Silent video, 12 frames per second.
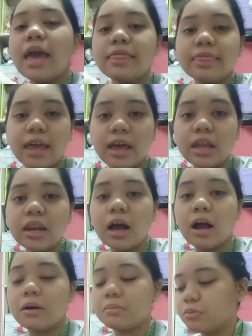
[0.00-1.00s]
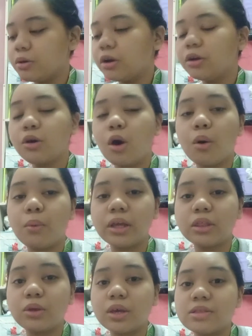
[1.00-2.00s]
And then we are
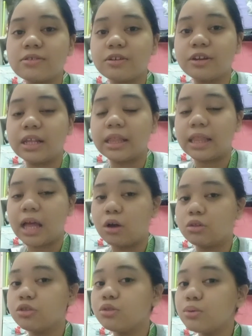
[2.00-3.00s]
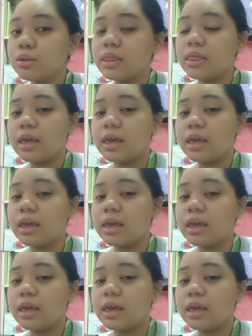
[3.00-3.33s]
going to insert it now to